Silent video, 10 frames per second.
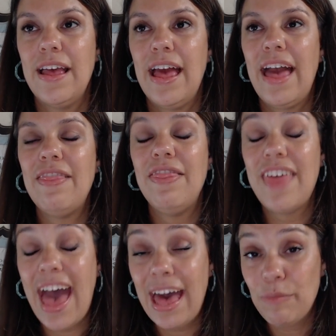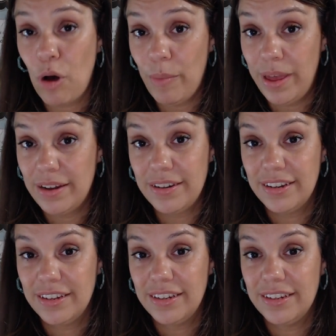And that moment,
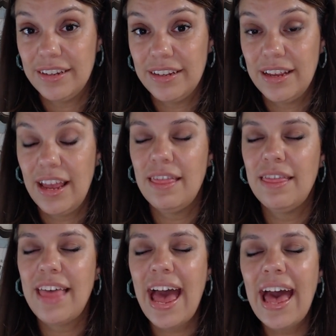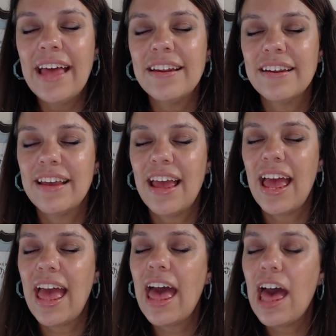in that
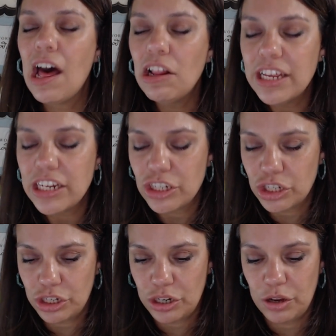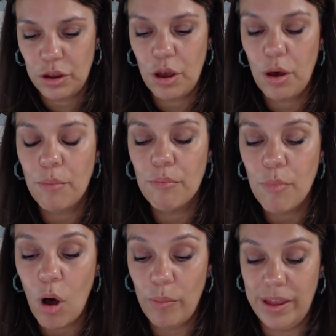hellish
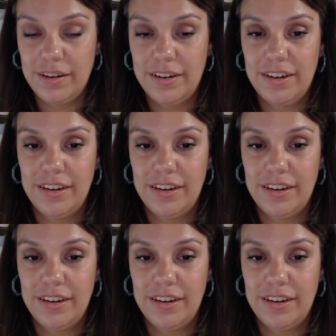moment,